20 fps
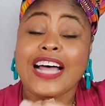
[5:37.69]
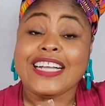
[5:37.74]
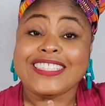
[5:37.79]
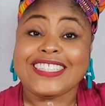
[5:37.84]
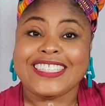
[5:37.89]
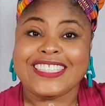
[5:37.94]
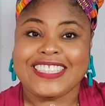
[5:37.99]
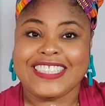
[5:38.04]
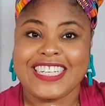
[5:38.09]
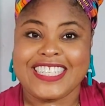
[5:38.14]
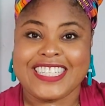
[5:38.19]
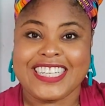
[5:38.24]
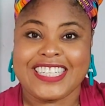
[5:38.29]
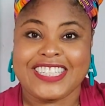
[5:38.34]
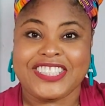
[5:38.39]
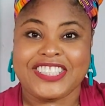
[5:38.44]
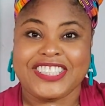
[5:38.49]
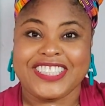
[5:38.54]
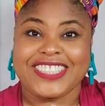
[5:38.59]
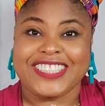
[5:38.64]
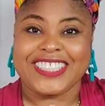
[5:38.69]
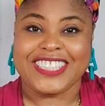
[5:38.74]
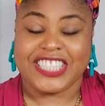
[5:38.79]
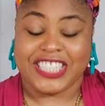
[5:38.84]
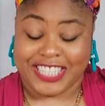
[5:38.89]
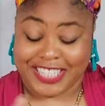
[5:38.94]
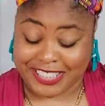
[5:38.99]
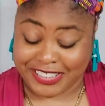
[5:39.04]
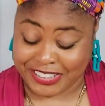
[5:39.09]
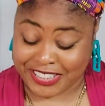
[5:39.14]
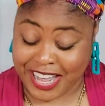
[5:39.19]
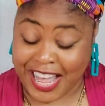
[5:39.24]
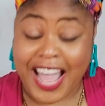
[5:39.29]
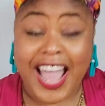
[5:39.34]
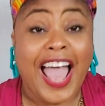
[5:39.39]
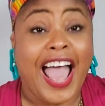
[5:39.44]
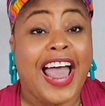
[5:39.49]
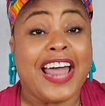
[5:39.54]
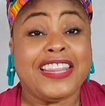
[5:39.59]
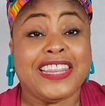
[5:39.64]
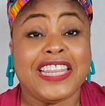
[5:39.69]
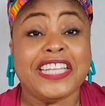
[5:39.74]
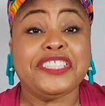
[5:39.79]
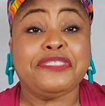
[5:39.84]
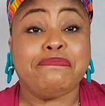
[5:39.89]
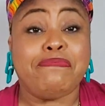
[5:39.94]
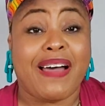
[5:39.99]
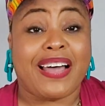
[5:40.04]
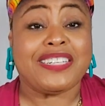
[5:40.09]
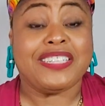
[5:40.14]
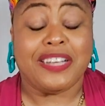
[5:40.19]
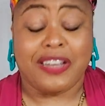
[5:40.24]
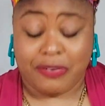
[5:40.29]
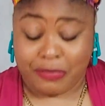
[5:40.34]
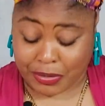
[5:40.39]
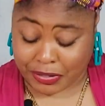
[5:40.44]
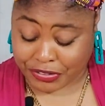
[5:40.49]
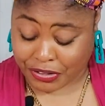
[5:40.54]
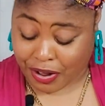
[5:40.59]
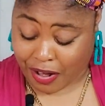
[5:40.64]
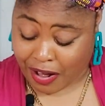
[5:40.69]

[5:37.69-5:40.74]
Decisions, decisions. And this pattern was